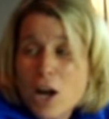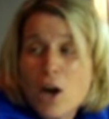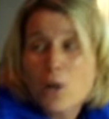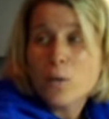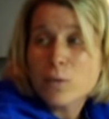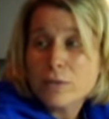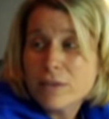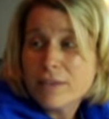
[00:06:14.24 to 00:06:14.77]

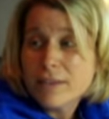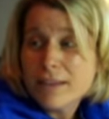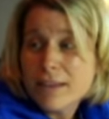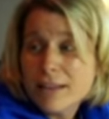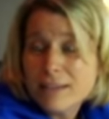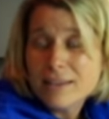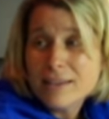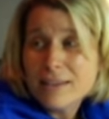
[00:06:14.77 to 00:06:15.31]
don't,
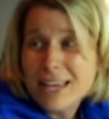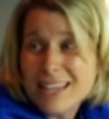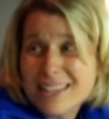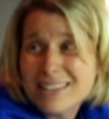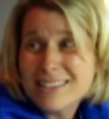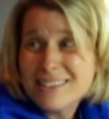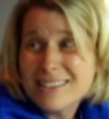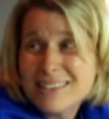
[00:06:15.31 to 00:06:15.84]
then they
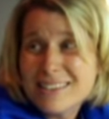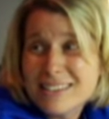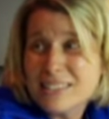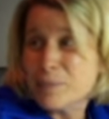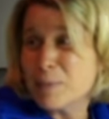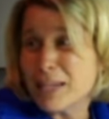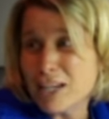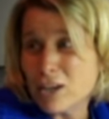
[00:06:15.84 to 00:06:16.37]
could
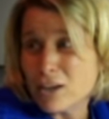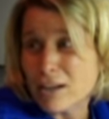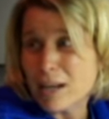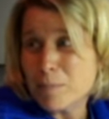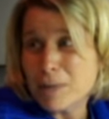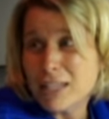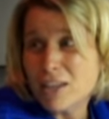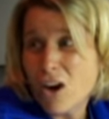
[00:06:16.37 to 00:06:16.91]
disappear
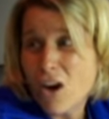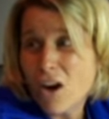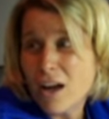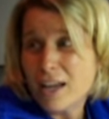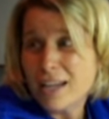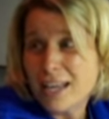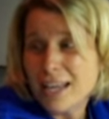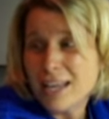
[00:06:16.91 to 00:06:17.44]
and be
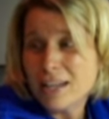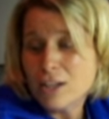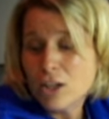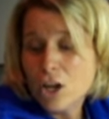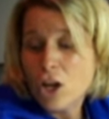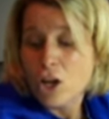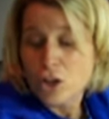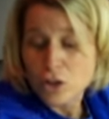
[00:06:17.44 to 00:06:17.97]
gone, and
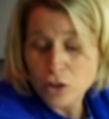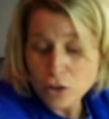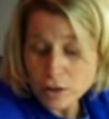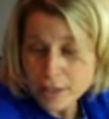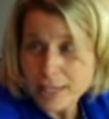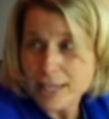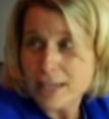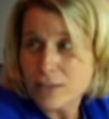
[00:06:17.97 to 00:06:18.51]

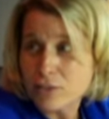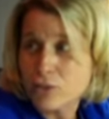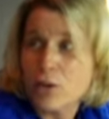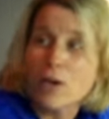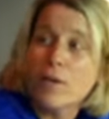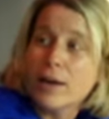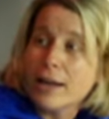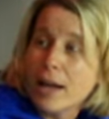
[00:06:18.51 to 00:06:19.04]
your kids
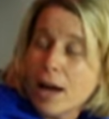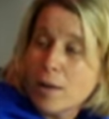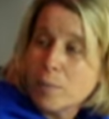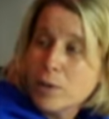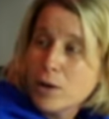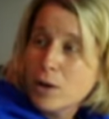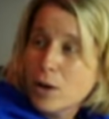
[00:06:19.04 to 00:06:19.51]
growing up